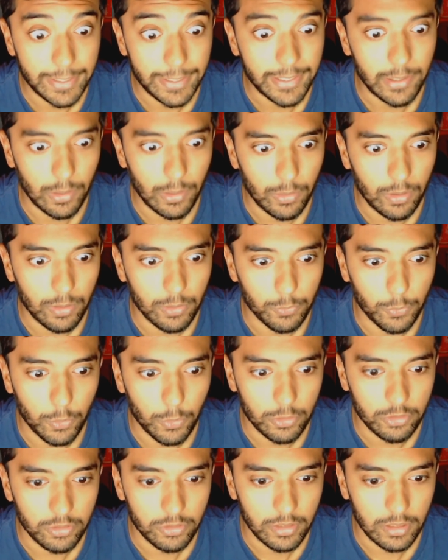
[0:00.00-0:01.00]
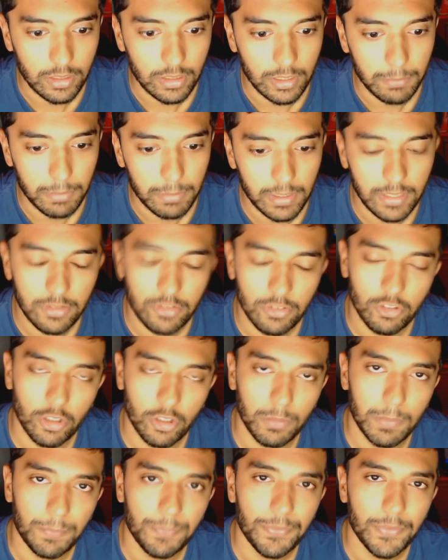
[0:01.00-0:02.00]
go, unfortunately. But ladies and
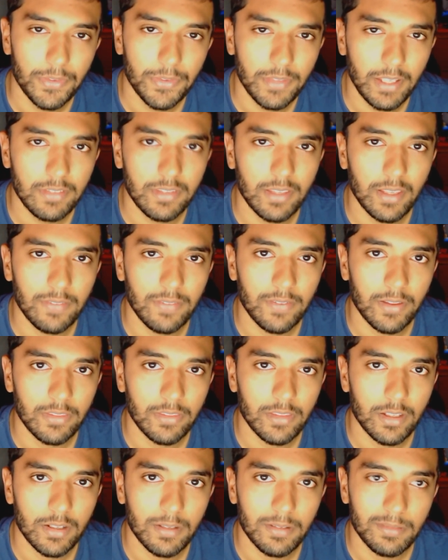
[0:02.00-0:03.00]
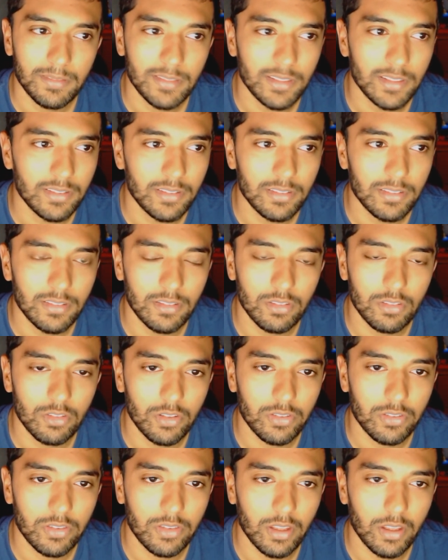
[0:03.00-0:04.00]
gentlemen, stay safe out there. This isn't
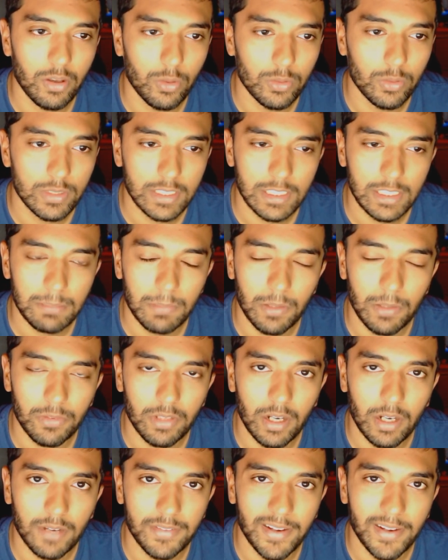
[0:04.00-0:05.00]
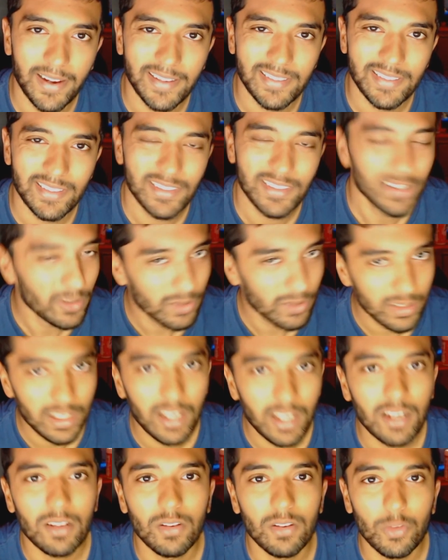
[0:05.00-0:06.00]
just the only emails that I've gotten. There are a
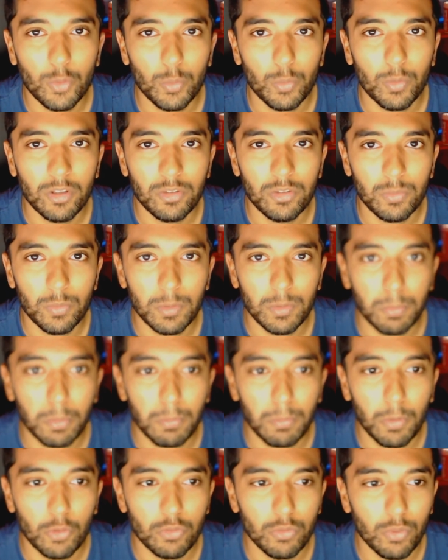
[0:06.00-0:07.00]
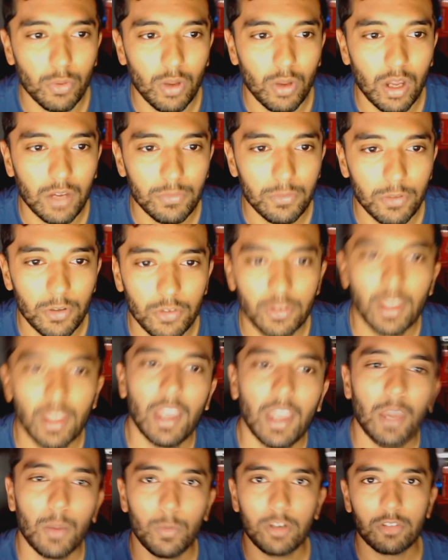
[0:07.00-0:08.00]
lot of other ones with promotional offers,
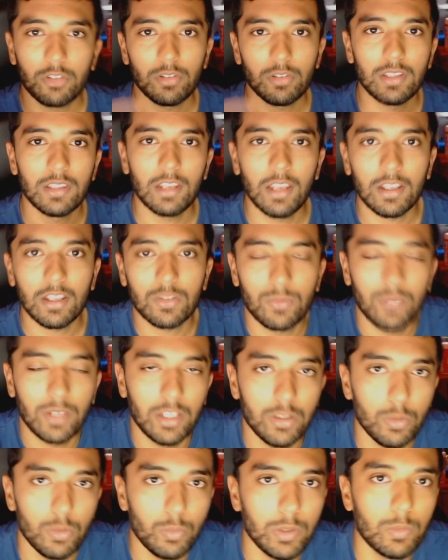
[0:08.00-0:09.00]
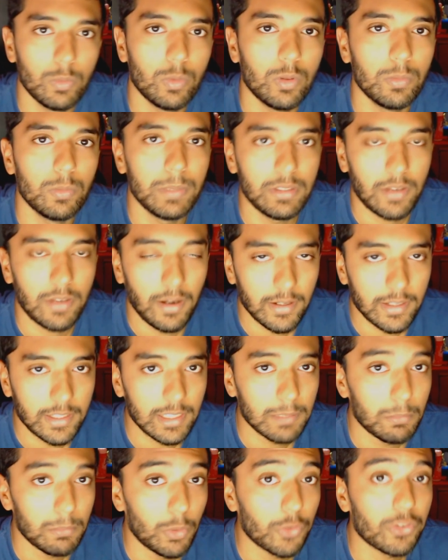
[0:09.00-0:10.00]
which in the next video we will be
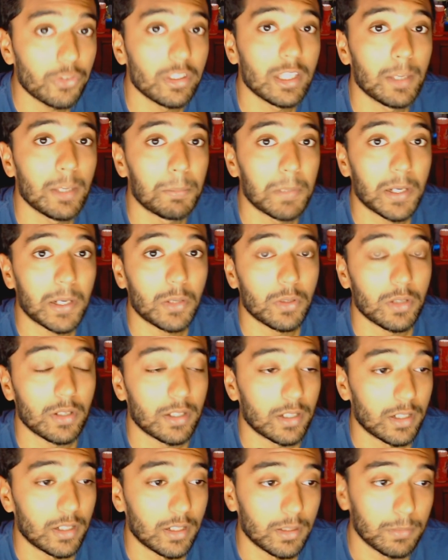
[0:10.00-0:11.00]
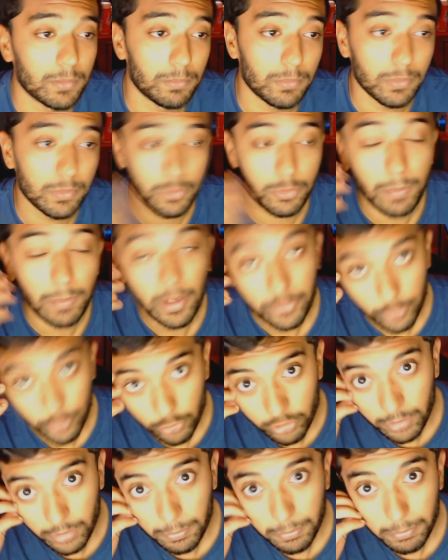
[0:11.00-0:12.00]
talking mostly about
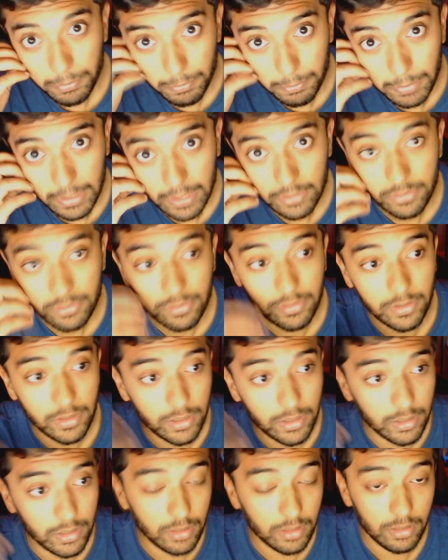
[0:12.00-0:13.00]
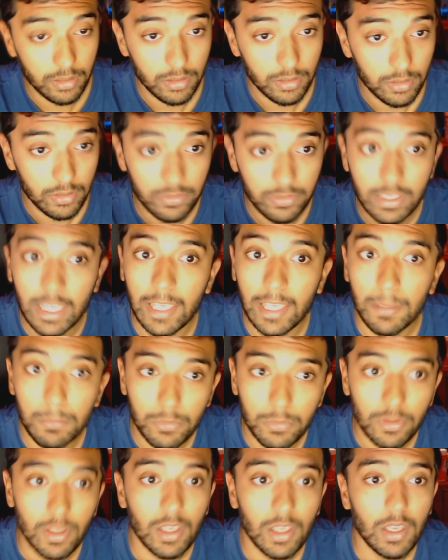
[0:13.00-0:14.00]
sponsorship-based
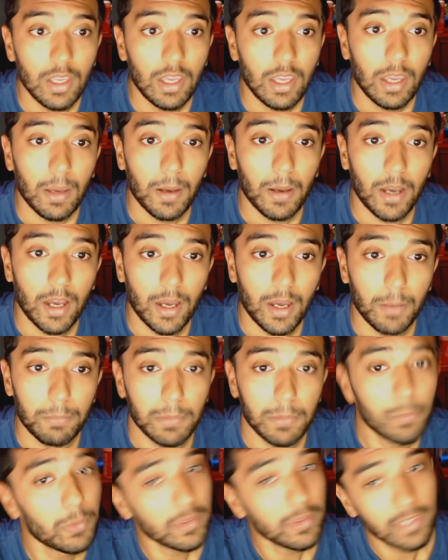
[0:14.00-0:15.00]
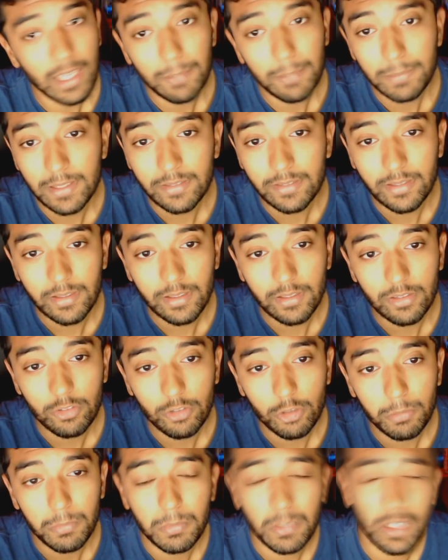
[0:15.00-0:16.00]
scams. But with that being said, ladies
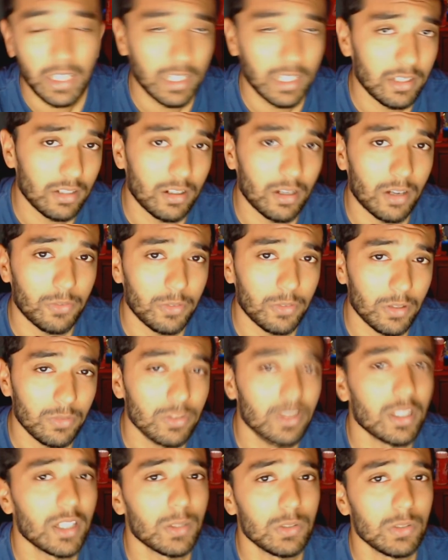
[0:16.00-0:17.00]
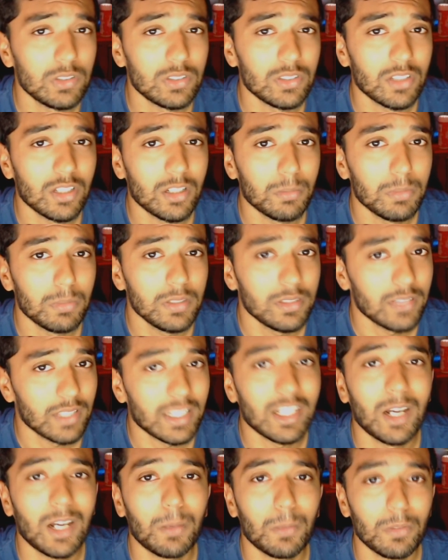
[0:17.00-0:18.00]
and gentlemen, I'm going to end it off here. If you like what you saw, please
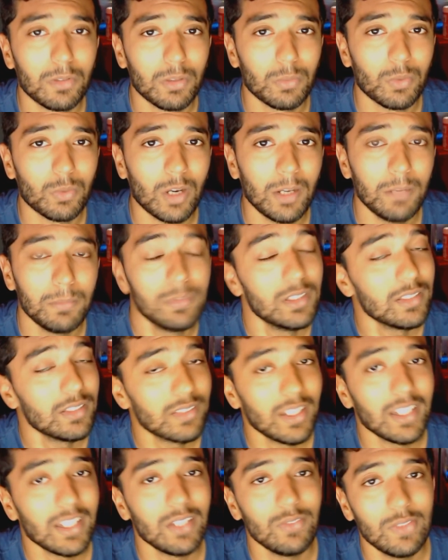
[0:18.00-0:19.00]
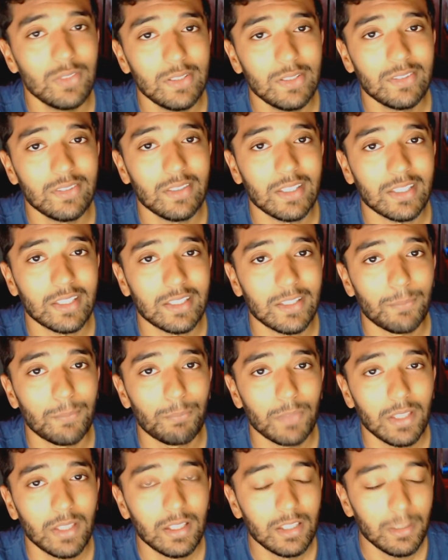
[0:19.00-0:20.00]
like, comment, subscribe. Dislike it if you disliked
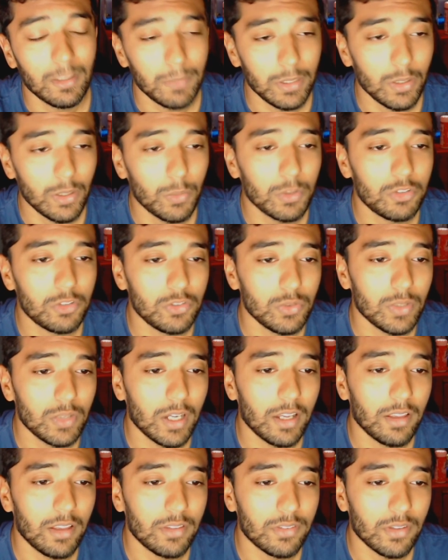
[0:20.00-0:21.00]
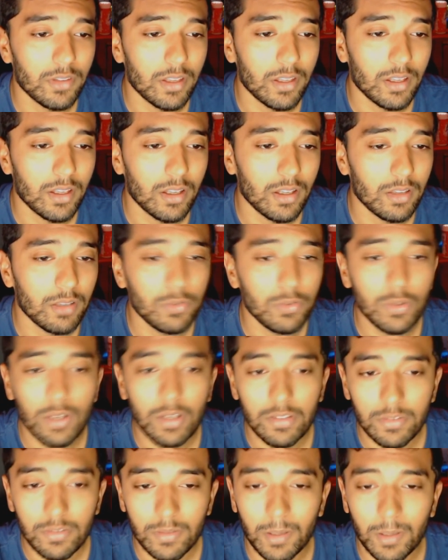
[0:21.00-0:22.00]
it. Let me know what you guys, if you
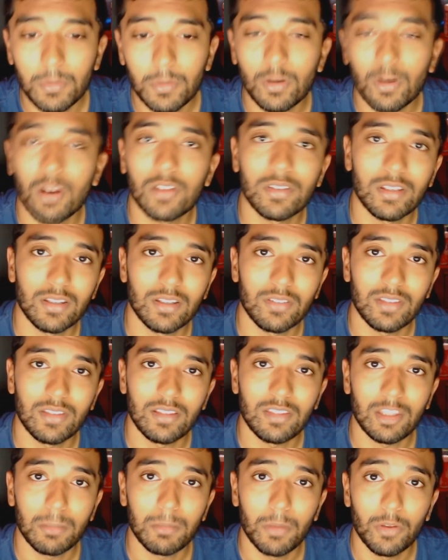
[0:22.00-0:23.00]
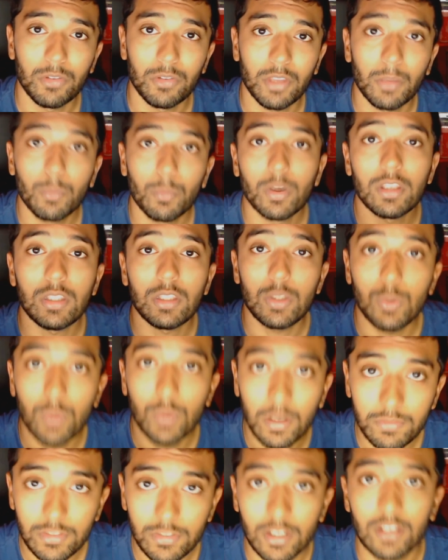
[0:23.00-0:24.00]
guys have come across any of these emails and what
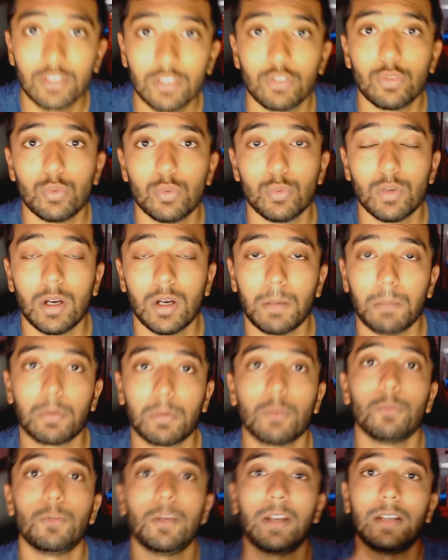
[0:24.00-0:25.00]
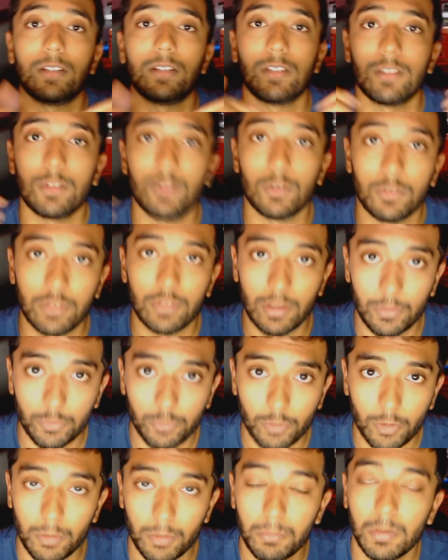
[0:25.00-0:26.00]
you have done to prevent
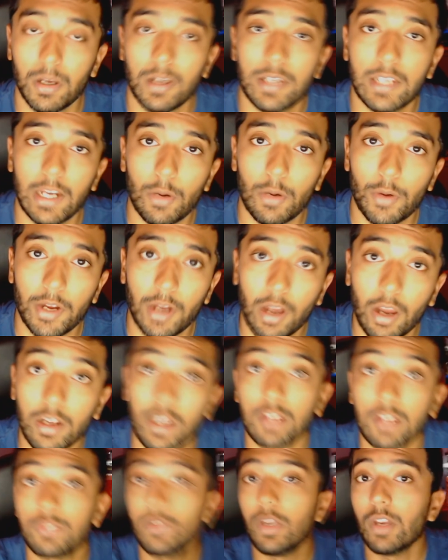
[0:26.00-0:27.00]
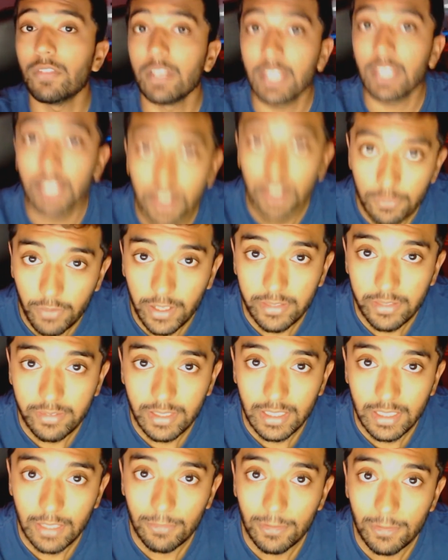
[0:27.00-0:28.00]
yourselves from carrying on. And if you have any advice
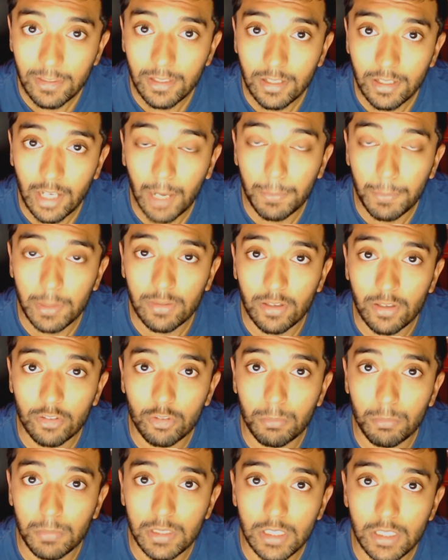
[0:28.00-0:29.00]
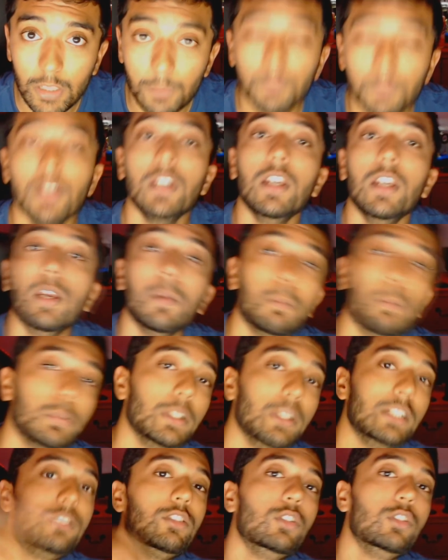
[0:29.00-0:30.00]
to give in the comment section below,
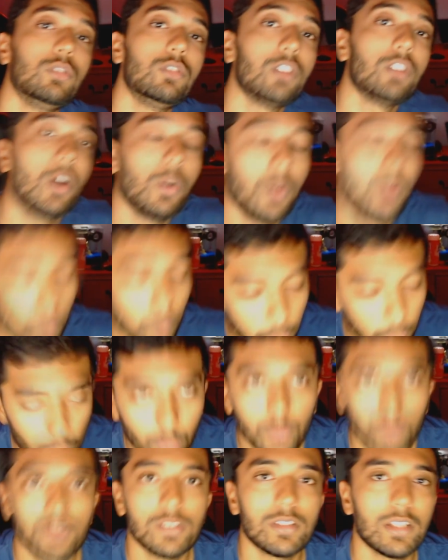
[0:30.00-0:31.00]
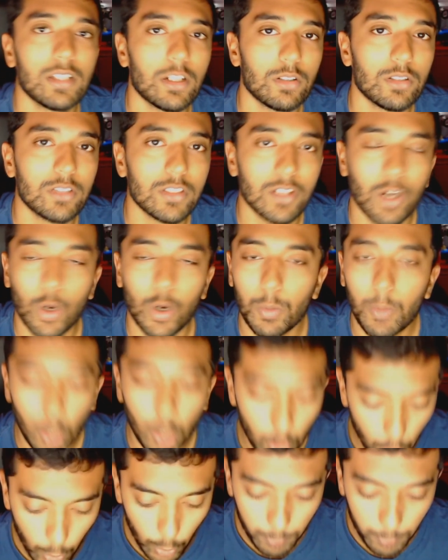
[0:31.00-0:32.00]
please do so. We're always here to
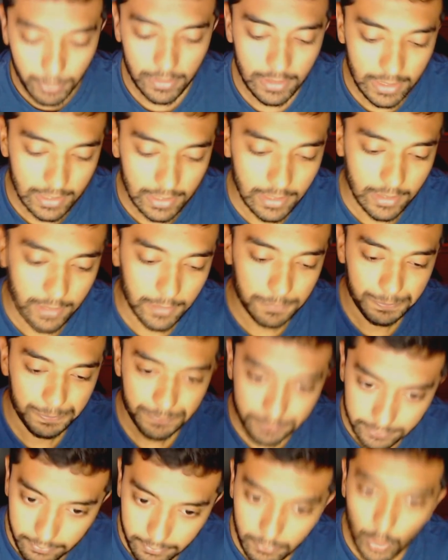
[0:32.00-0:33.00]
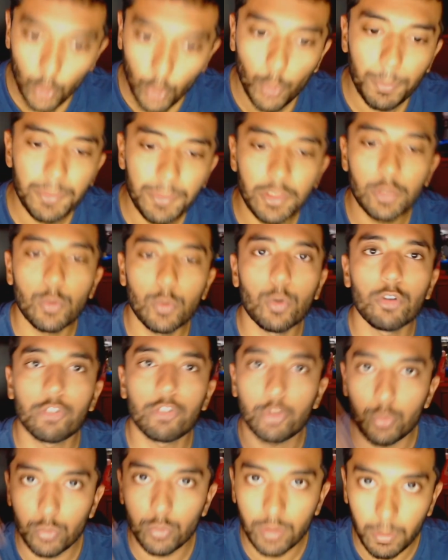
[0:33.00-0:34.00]
open the
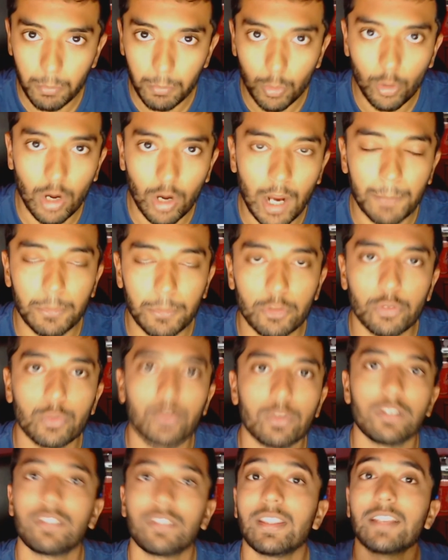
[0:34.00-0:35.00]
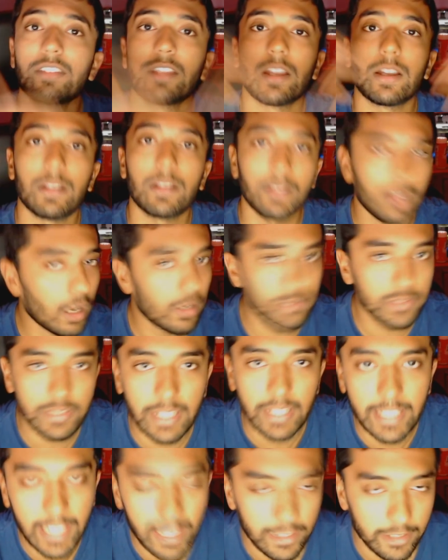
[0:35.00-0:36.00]
doors to more opportunities. Things that,
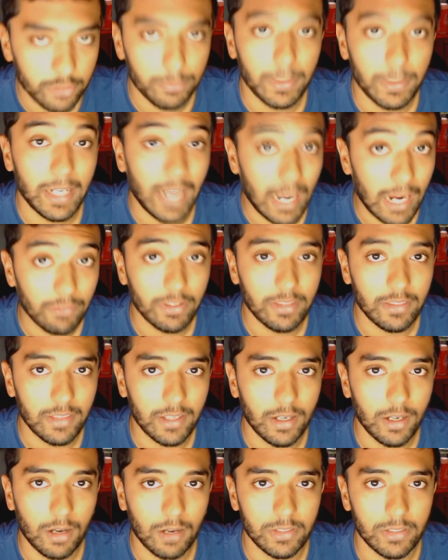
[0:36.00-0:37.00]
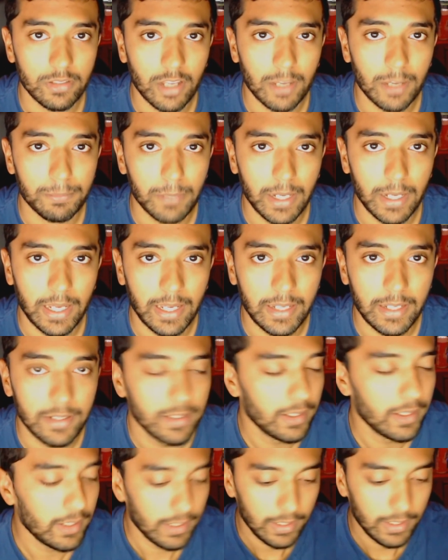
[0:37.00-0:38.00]
obviously I can't explain everything off the top of my
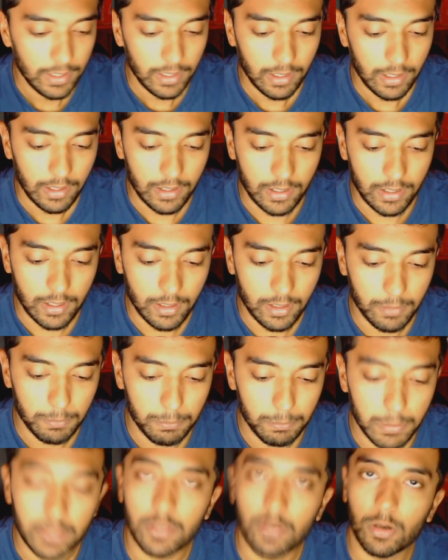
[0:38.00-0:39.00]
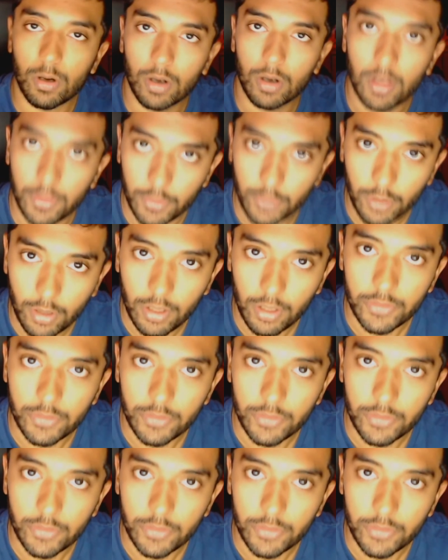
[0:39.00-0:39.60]
head, but there are other